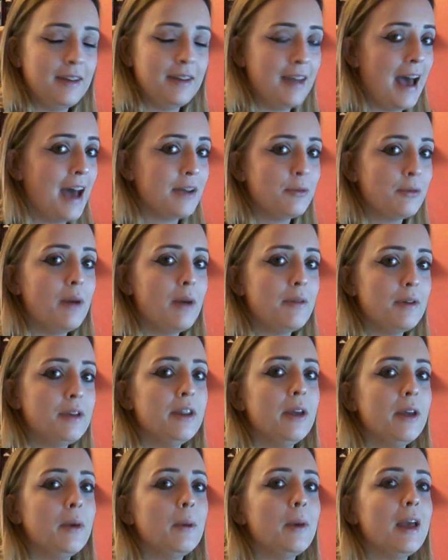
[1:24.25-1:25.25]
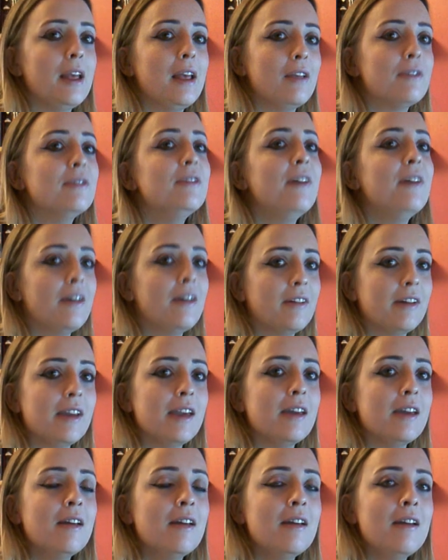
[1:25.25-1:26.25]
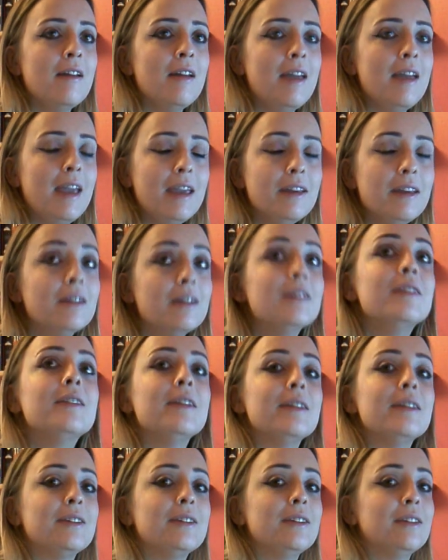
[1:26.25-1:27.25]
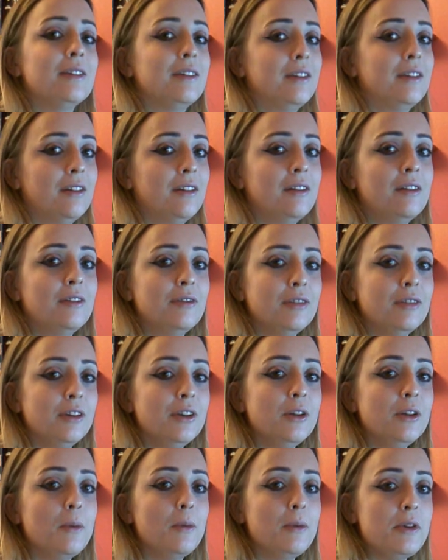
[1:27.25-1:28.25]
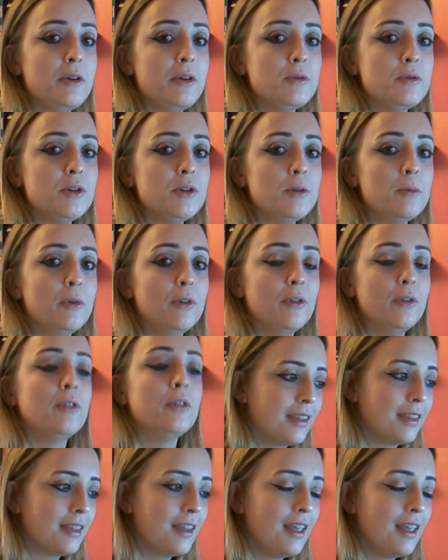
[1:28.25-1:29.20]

And ad revenue is very inconsistent for new YouTubers.